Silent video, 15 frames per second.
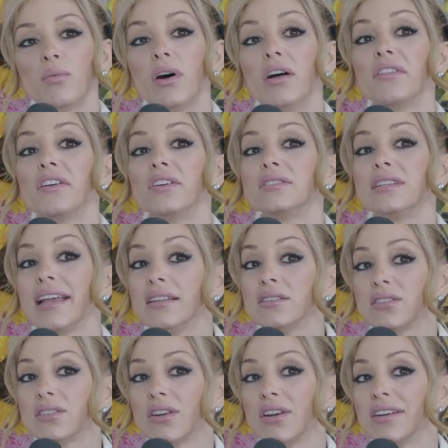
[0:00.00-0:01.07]
Well, they're
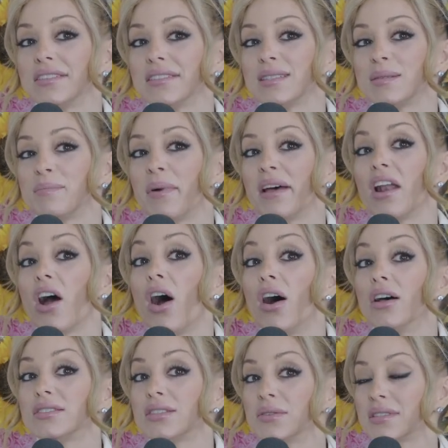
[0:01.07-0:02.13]
dancers, but
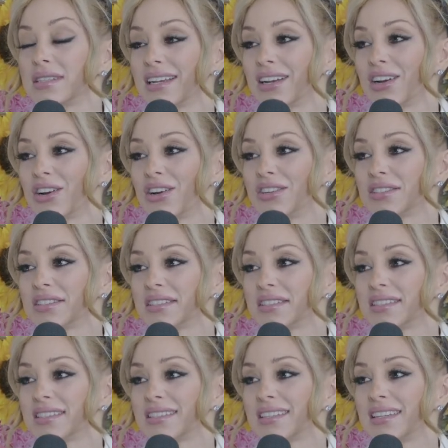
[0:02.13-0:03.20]
also
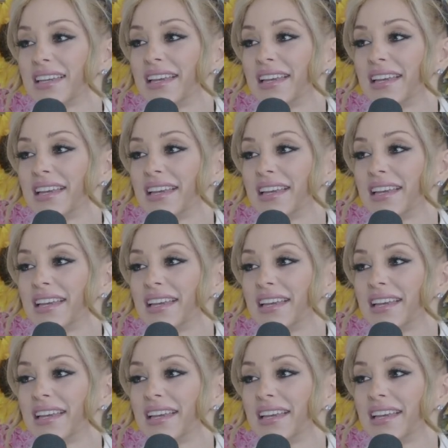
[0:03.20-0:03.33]
singers.